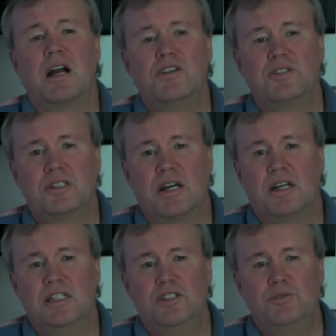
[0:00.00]
are not
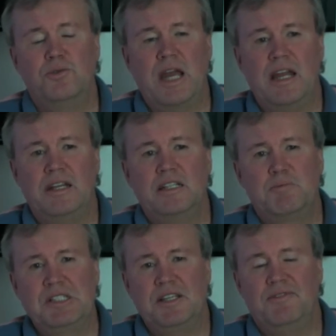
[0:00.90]
tied to any
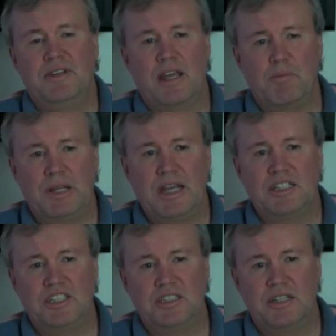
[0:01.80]
specific
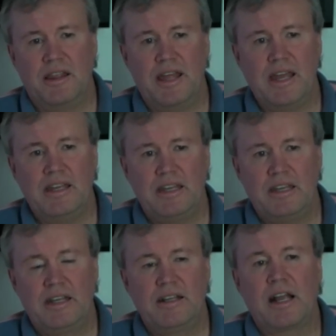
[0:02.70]
application. They
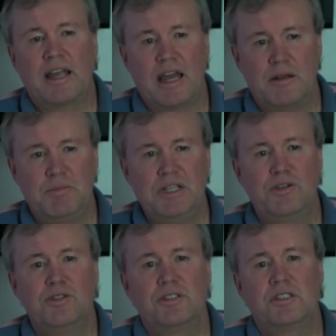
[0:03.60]
can be
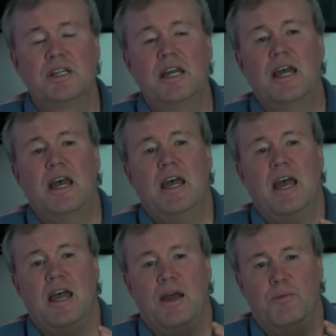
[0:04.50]
used
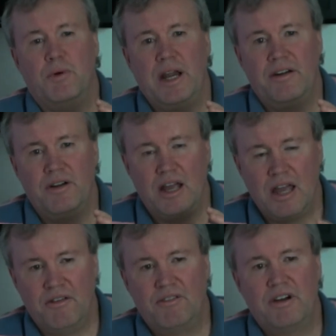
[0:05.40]

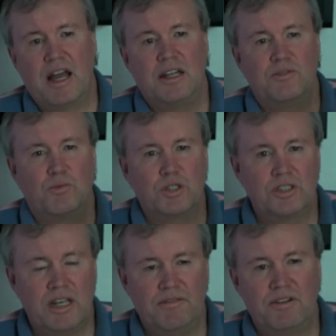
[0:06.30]
wherever and
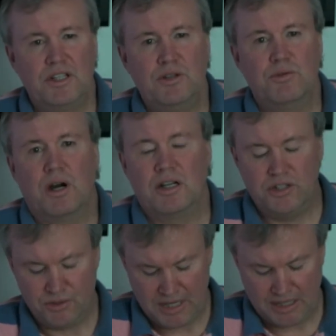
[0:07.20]
whatever you are
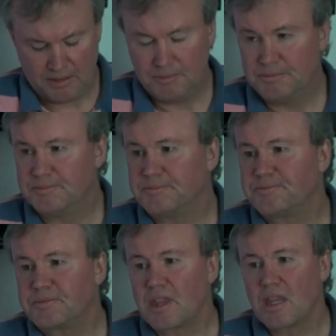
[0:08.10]
doing.
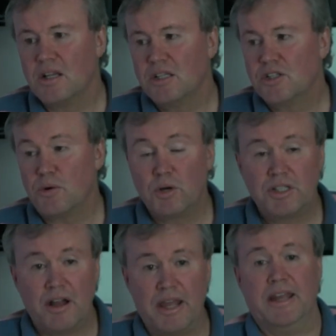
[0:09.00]
So what
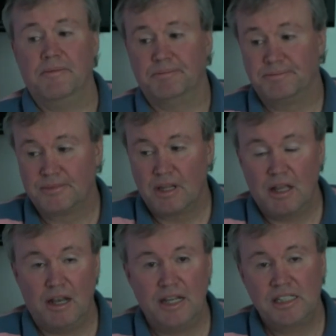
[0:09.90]
are they?
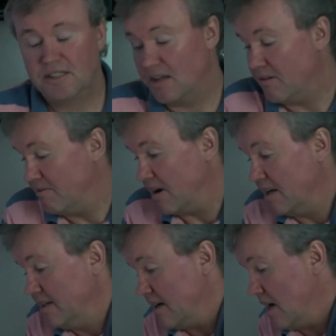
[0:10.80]
Let's
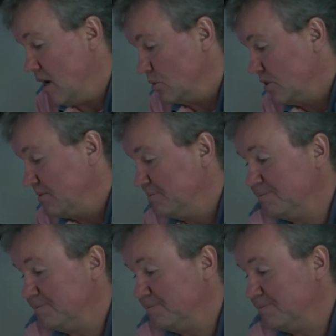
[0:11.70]
find out.